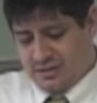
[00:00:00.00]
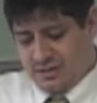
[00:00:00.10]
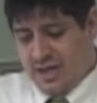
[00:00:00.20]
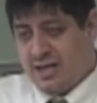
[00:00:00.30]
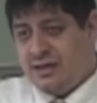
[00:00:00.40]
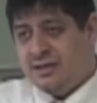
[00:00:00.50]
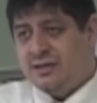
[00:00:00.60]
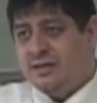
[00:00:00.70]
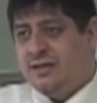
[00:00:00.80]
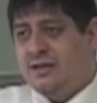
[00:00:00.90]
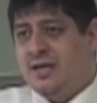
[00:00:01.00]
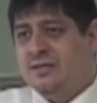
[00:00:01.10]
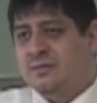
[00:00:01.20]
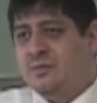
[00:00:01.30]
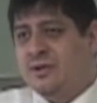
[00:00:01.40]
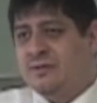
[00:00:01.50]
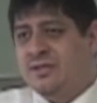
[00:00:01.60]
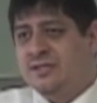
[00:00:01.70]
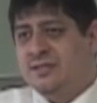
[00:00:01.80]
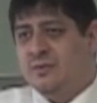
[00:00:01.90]
I hate it, and that's one of the
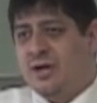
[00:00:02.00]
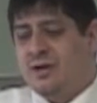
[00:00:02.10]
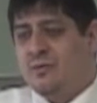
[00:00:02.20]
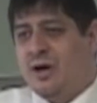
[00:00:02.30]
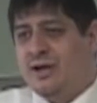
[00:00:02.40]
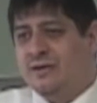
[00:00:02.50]
reasons why I want